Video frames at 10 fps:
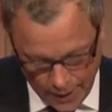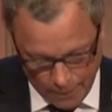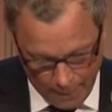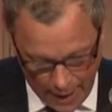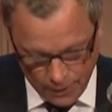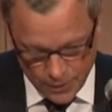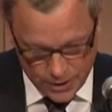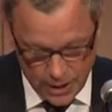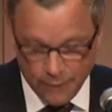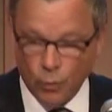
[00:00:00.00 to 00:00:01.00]

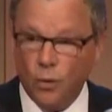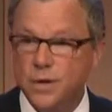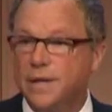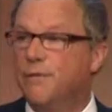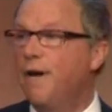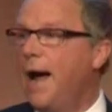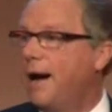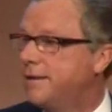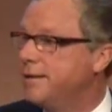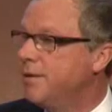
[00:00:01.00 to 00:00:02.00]
matters even worse. In
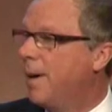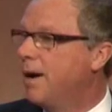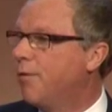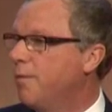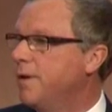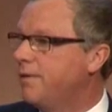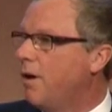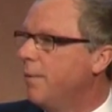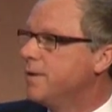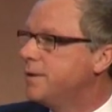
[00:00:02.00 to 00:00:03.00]
fact, and you might have heard me
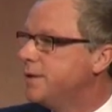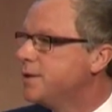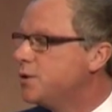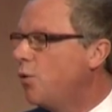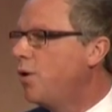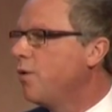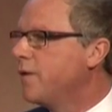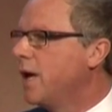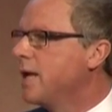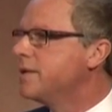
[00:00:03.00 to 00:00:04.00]
tell this story over the
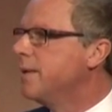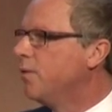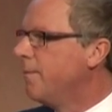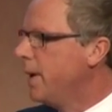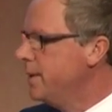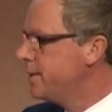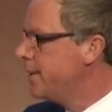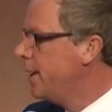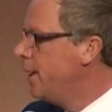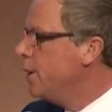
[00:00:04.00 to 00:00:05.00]
last number of months,
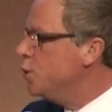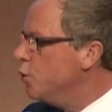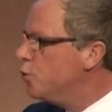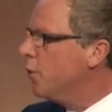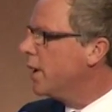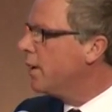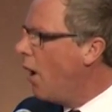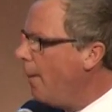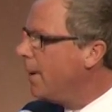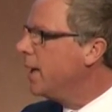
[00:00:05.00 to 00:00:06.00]
due to an
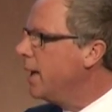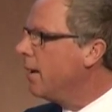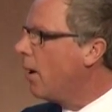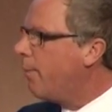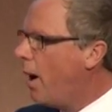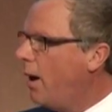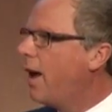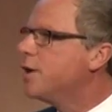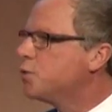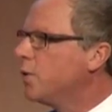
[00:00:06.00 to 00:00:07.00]
anomaly in our
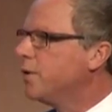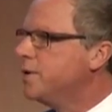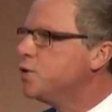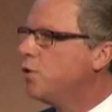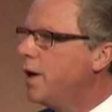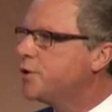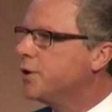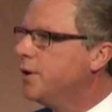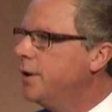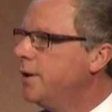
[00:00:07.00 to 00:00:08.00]
potash royalty
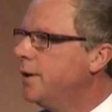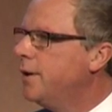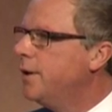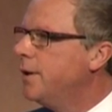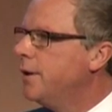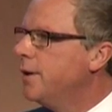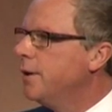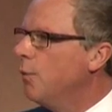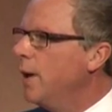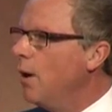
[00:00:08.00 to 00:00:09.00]
structure,
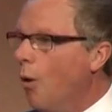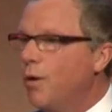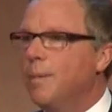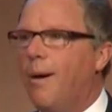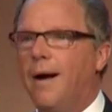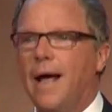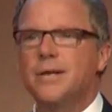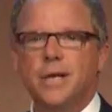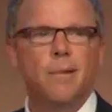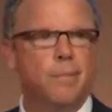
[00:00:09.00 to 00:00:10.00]
we owed the
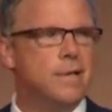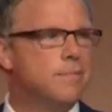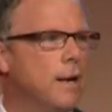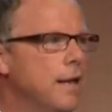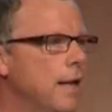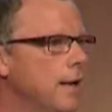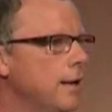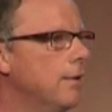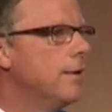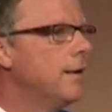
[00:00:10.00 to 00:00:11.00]
potash companies money that
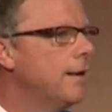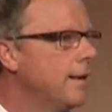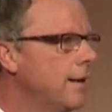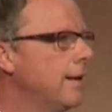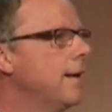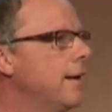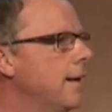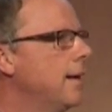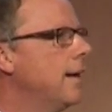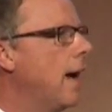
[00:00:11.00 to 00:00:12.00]
year.
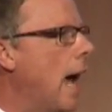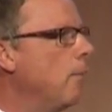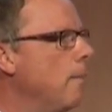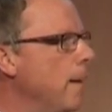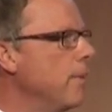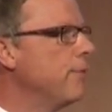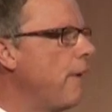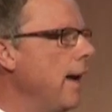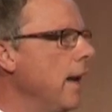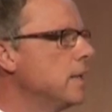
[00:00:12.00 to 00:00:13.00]
I remember the
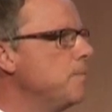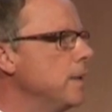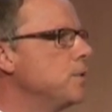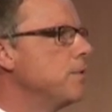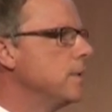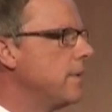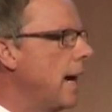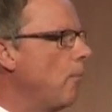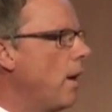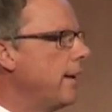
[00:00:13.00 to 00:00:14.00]
finance minister at the
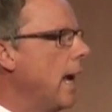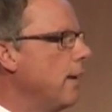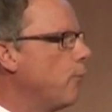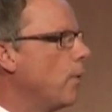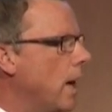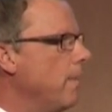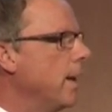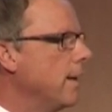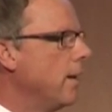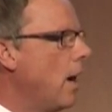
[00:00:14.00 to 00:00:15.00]
time, Rod Gannifor, coming
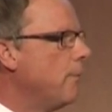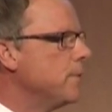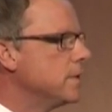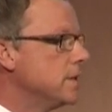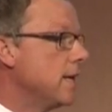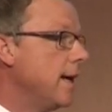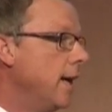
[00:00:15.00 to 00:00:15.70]
into the office and saying,